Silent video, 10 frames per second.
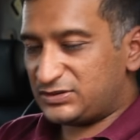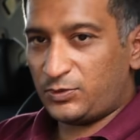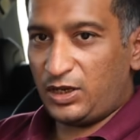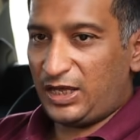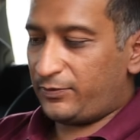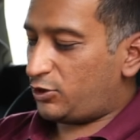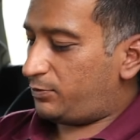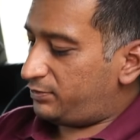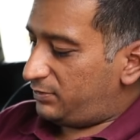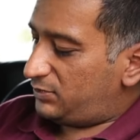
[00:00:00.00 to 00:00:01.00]
a small laptop.
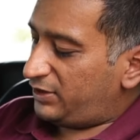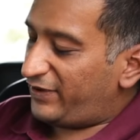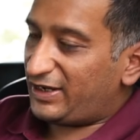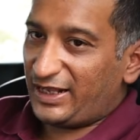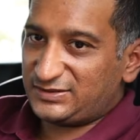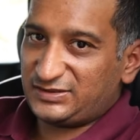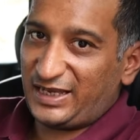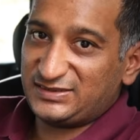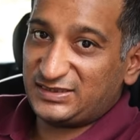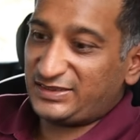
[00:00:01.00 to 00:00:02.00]
In fact, Lexus
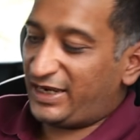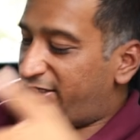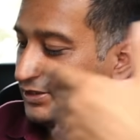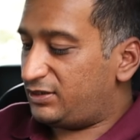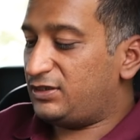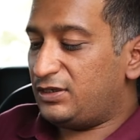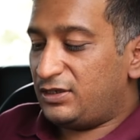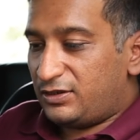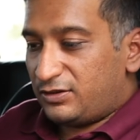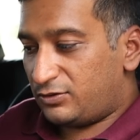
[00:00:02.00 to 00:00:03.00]
has designed it
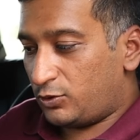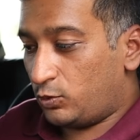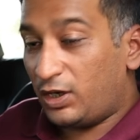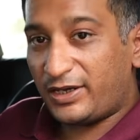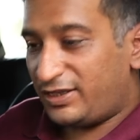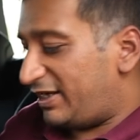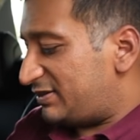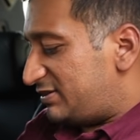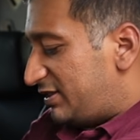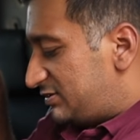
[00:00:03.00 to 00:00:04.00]
to work in that
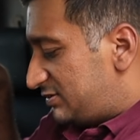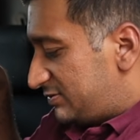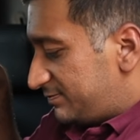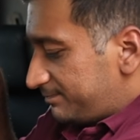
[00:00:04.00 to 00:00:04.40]
sense.